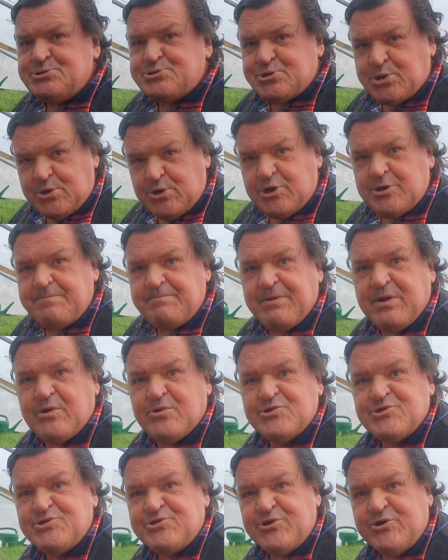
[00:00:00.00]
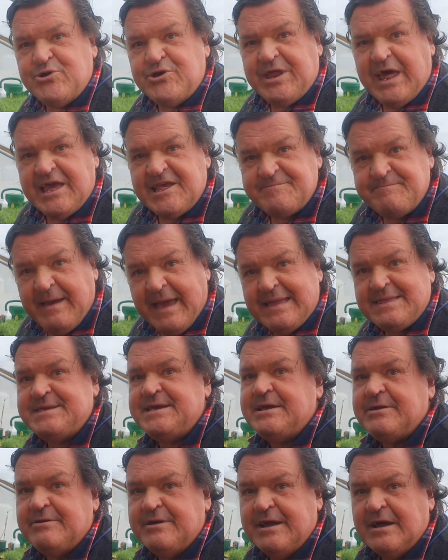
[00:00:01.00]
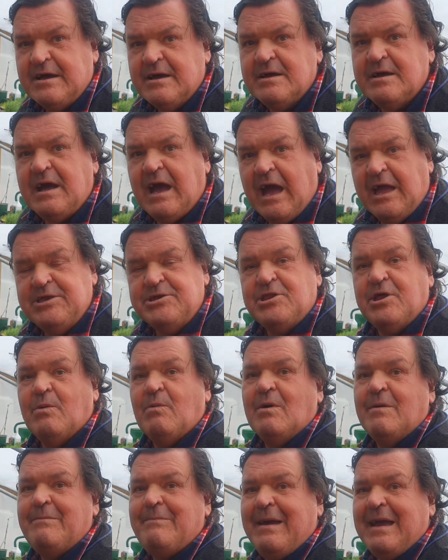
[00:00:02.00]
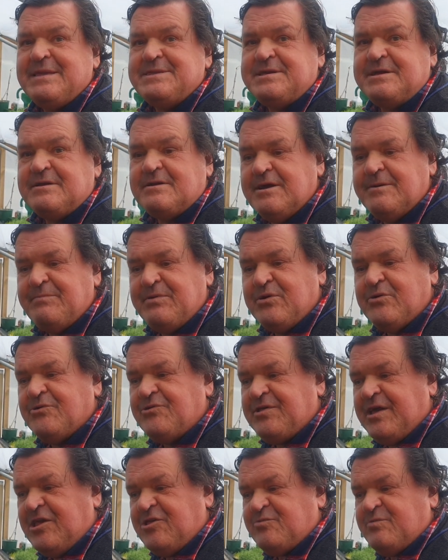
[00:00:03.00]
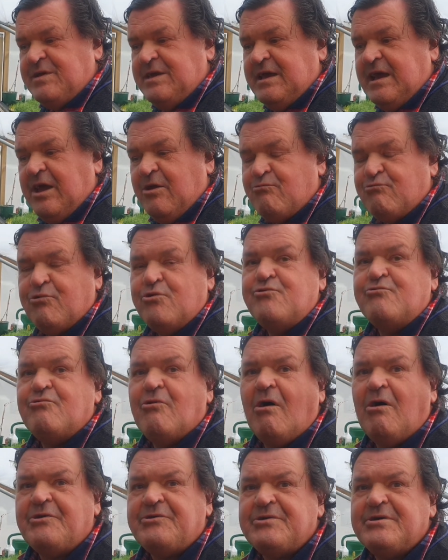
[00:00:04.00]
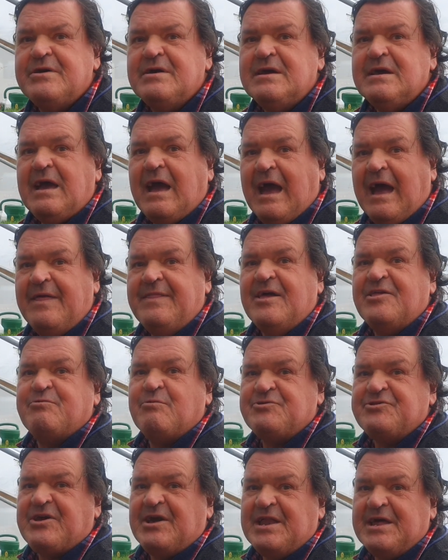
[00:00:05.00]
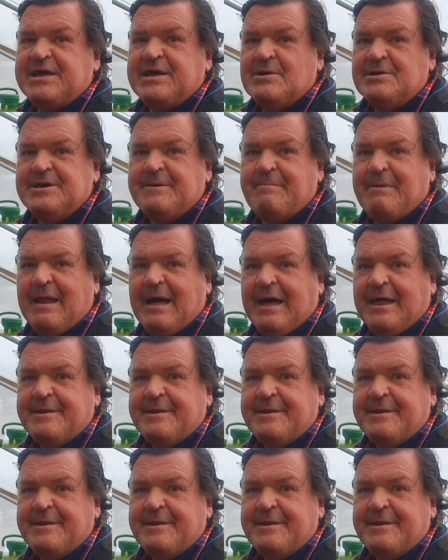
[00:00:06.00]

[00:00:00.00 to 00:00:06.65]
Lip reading: dirt because dirt has bacteria, and you don't want bacteria because that's where you get root rot, and that's what's going to kill your plant.